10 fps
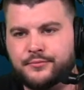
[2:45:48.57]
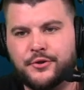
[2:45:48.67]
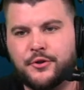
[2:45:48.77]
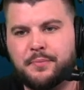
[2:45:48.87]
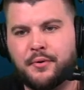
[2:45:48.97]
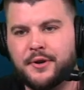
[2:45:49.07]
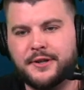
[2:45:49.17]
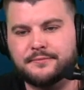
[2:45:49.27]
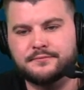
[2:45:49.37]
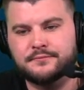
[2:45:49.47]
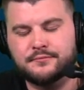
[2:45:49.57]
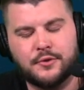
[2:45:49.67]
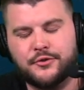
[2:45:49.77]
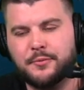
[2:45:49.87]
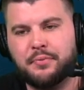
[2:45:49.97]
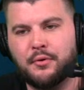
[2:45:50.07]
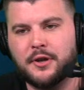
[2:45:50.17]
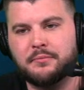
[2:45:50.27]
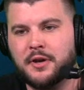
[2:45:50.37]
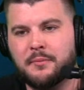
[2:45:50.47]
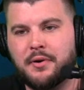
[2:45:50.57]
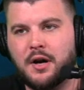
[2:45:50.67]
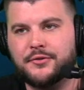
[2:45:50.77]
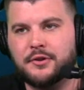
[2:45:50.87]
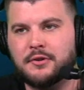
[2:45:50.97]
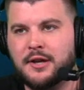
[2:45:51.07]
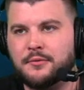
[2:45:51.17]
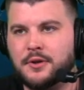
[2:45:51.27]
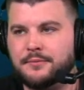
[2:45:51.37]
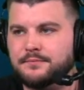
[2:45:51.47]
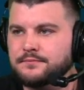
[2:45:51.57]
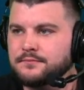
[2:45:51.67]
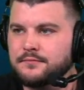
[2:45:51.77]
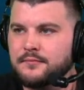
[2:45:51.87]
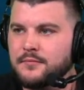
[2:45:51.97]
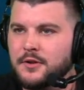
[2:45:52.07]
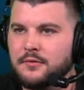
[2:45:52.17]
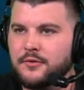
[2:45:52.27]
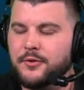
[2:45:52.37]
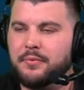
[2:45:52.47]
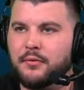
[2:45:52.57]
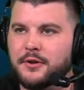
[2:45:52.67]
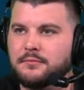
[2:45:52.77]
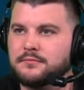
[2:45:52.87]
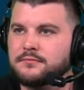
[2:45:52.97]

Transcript: gonna be on the road. What's the point? Playing Boston round one. Yep. What's the point?